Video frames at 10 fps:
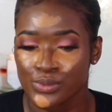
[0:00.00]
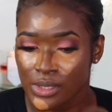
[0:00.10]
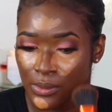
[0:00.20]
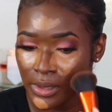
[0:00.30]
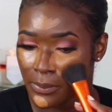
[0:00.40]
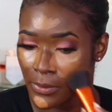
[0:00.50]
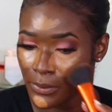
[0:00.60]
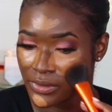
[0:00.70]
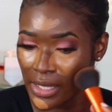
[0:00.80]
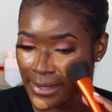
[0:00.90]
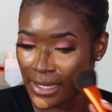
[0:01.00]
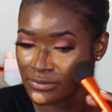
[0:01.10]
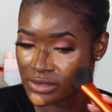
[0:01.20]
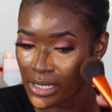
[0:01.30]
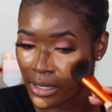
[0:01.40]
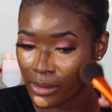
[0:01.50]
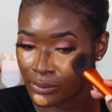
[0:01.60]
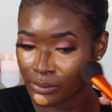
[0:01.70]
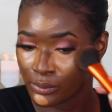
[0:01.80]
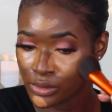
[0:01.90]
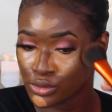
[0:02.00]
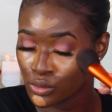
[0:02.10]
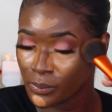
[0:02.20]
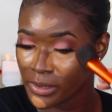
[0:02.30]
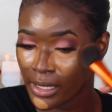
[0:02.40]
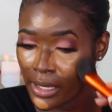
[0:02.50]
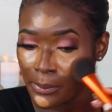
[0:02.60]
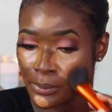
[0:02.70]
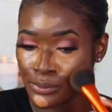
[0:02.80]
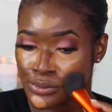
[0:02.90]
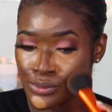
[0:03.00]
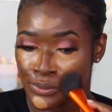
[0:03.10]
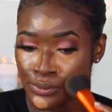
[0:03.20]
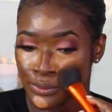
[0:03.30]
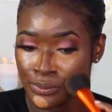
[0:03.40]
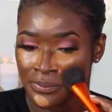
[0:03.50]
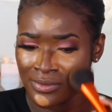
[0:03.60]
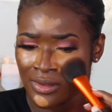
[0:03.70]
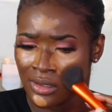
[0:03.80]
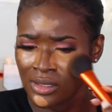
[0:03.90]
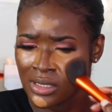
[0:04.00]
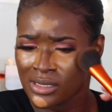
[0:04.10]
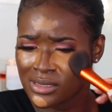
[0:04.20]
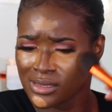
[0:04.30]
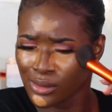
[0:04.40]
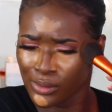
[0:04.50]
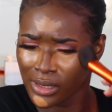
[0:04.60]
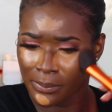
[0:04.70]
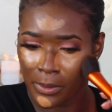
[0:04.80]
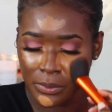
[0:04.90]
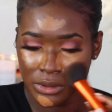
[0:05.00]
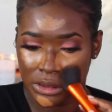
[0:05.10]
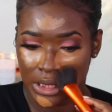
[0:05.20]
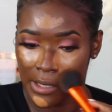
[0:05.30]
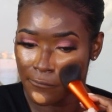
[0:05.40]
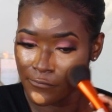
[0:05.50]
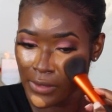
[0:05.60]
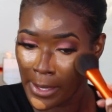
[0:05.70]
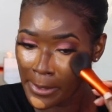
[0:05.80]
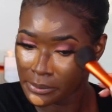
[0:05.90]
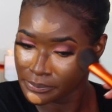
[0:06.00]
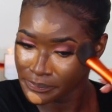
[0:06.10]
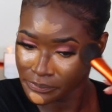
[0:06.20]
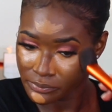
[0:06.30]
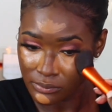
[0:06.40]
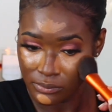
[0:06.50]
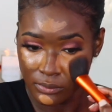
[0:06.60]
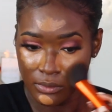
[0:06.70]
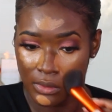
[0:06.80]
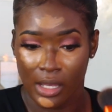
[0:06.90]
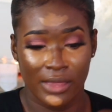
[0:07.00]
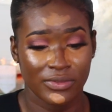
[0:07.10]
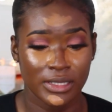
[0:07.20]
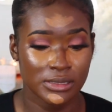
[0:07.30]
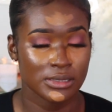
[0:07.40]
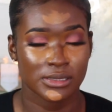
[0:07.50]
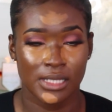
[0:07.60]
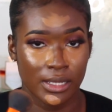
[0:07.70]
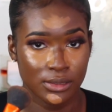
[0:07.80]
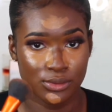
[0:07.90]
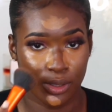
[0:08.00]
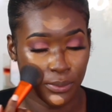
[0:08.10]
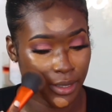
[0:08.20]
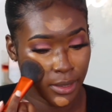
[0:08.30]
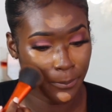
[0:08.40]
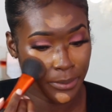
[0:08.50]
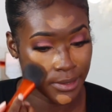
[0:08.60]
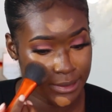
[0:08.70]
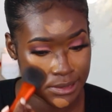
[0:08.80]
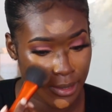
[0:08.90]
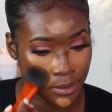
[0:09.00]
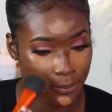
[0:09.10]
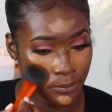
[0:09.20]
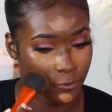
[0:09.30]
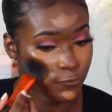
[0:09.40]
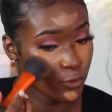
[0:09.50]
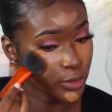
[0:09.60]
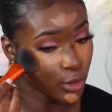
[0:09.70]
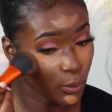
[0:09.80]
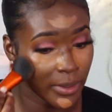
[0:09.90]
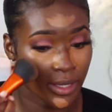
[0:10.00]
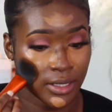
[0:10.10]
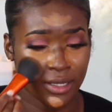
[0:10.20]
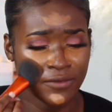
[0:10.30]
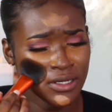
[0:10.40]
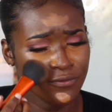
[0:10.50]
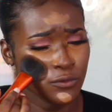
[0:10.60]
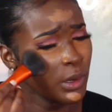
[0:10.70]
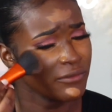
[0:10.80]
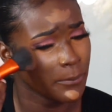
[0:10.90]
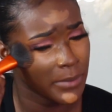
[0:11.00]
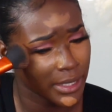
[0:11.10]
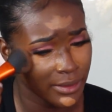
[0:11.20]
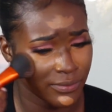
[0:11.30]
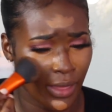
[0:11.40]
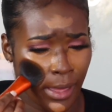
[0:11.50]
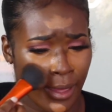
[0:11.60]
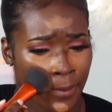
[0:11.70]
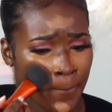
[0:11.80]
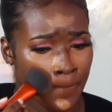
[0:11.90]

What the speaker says: still keep up with that lifestyle? Would you be able to still keep up with yourself? Like, at the end of the day, don't get complacent for no man. Even if you have a man that